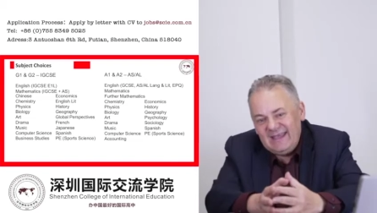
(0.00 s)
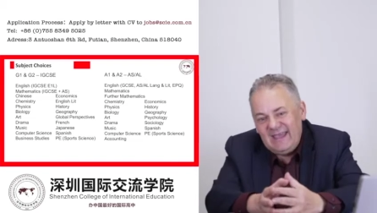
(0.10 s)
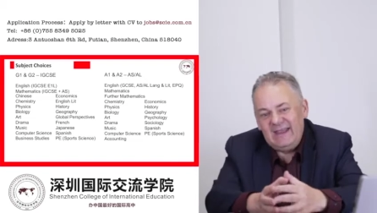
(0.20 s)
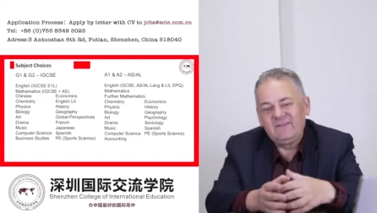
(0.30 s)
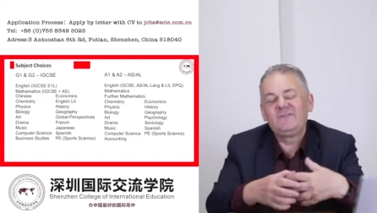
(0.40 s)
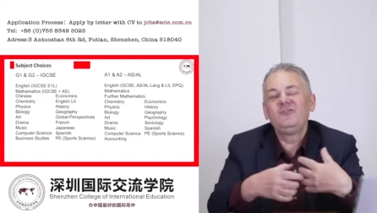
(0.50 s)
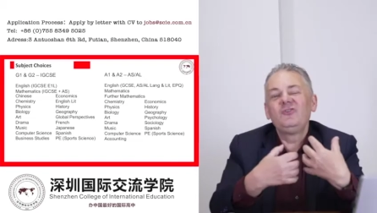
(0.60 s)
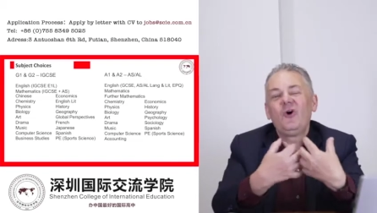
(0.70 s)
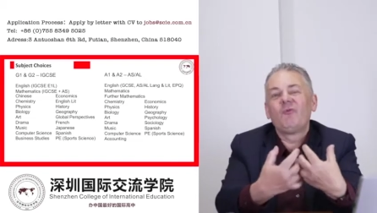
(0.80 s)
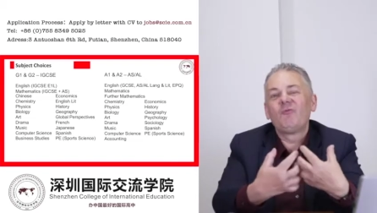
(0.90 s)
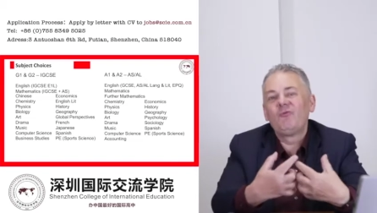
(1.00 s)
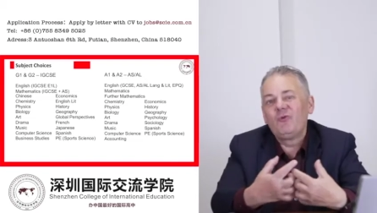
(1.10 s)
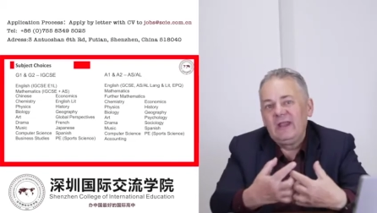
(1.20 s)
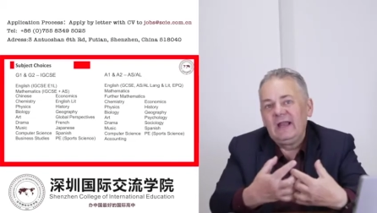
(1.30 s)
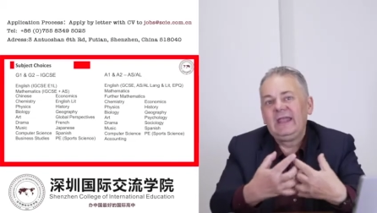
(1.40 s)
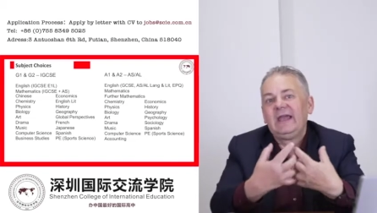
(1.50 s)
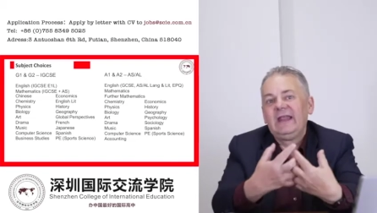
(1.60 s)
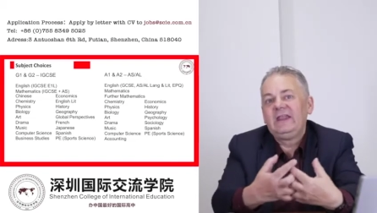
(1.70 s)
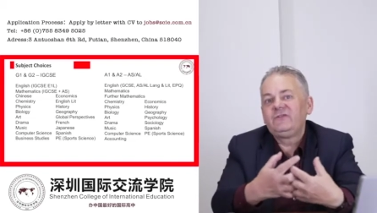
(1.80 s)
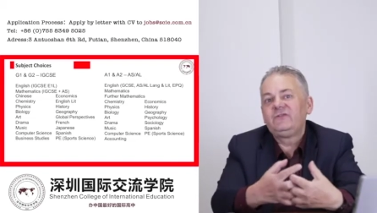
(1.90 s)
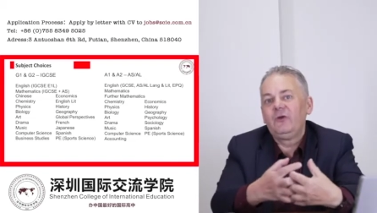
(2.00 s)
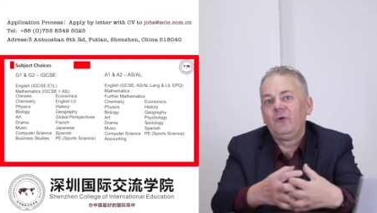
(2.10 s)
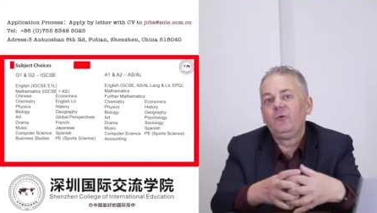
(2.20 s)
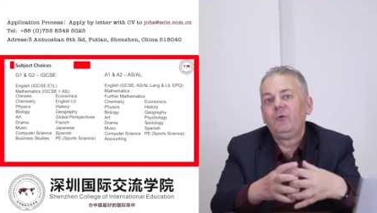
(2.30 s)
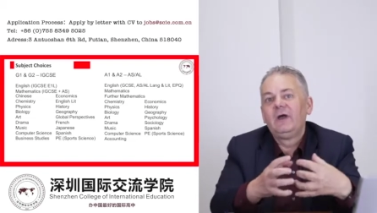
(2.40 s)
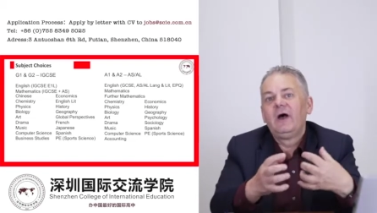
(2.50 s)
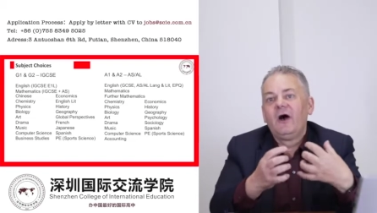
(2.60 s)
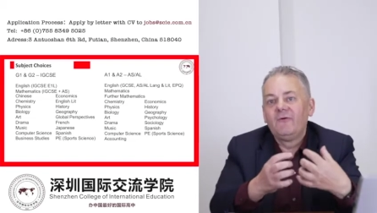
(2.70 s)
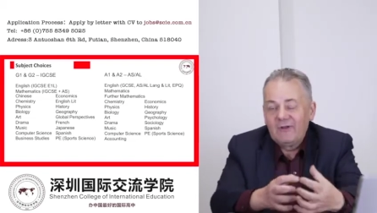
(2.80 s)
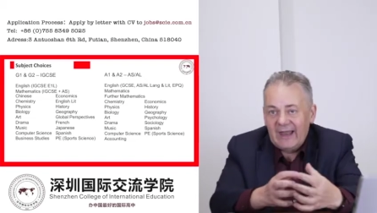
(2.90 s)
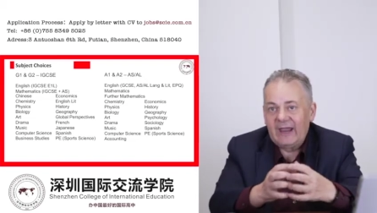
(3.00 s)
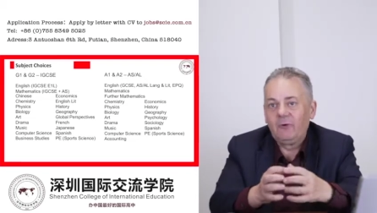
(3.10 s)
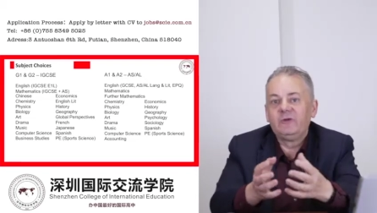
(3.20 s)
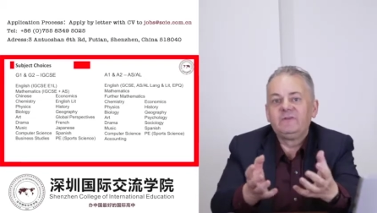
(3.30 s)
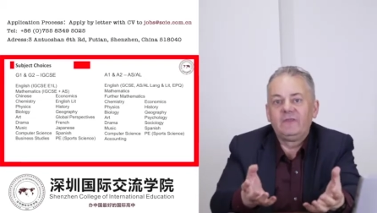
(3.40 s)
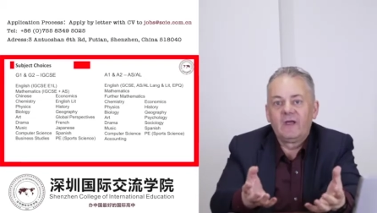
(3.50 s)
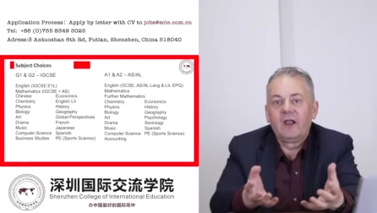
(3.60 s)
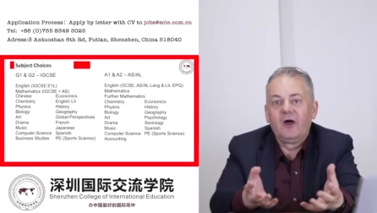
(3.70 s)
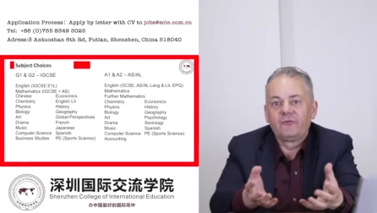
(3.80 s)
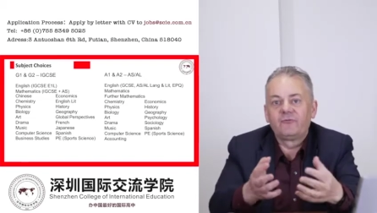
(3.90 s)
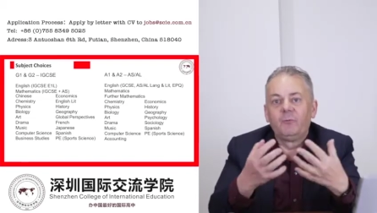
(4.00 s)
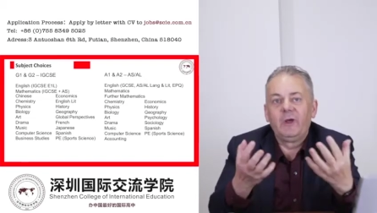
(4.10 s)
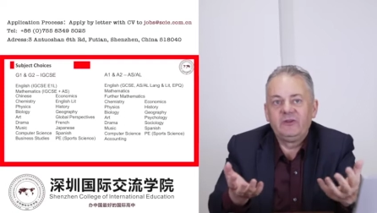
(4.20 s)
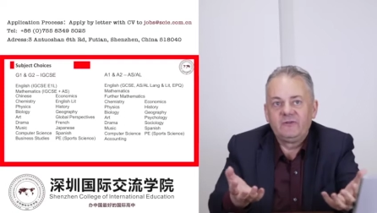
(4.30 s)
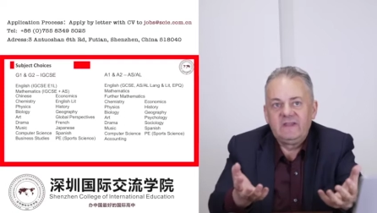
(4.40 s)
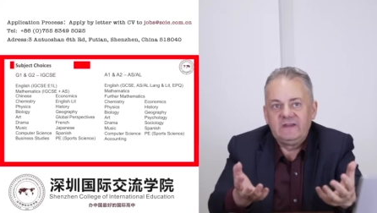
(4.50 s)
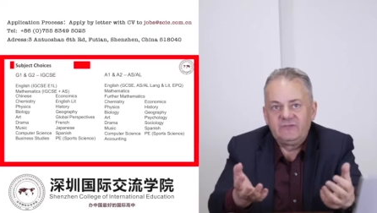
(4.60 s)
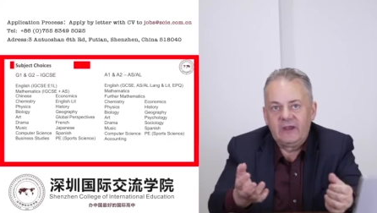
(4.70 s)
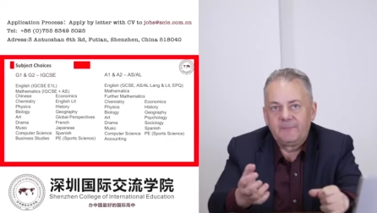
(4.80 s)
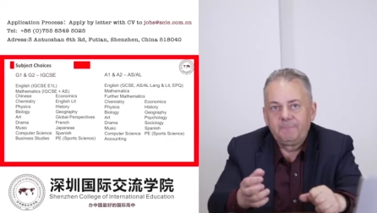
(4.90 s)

it's not really an issue of language in the classroom when you're teaching.